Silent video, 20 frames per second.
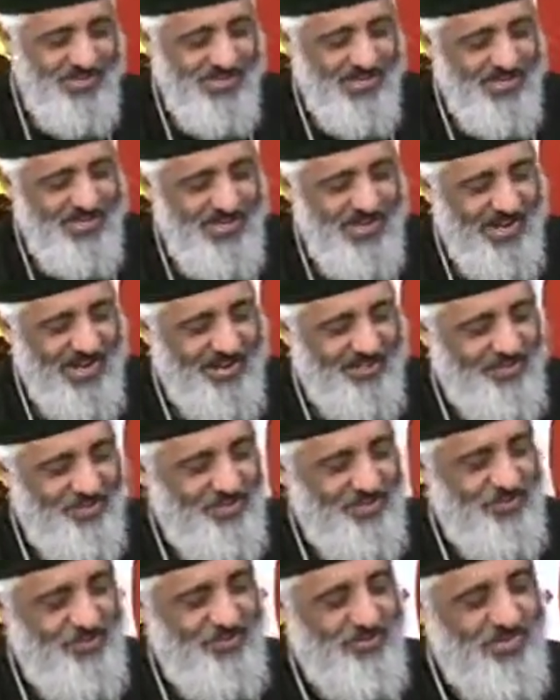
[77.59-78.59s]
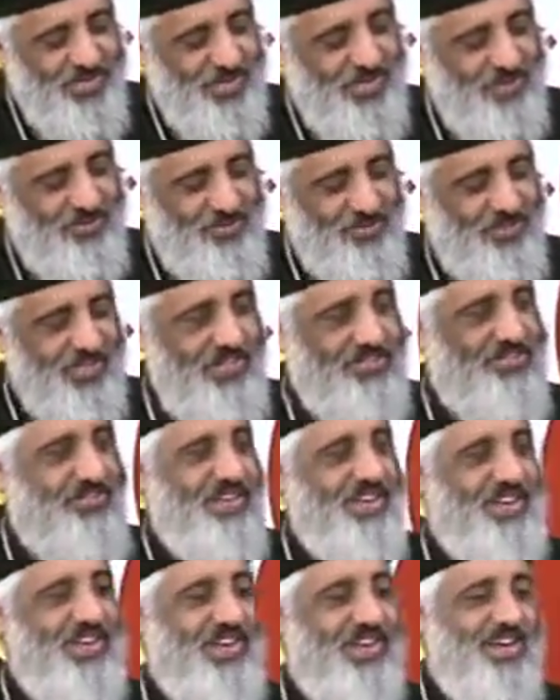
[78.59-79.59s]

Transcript: and ask you, Sharif,